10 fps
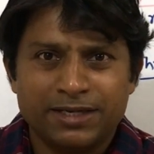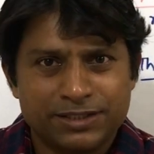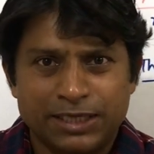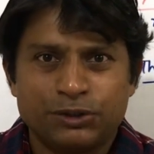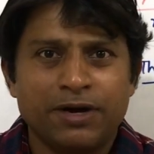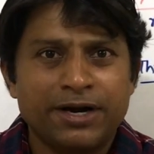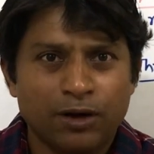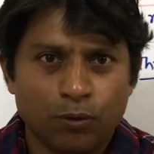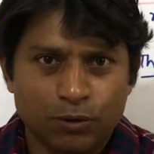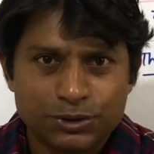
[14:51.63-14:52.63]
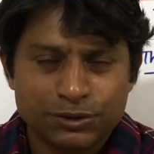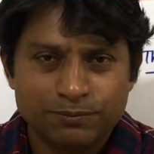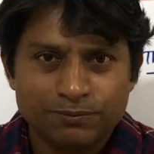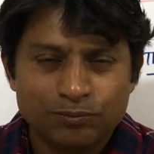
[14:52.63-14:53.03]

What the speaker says: sexual intercourse,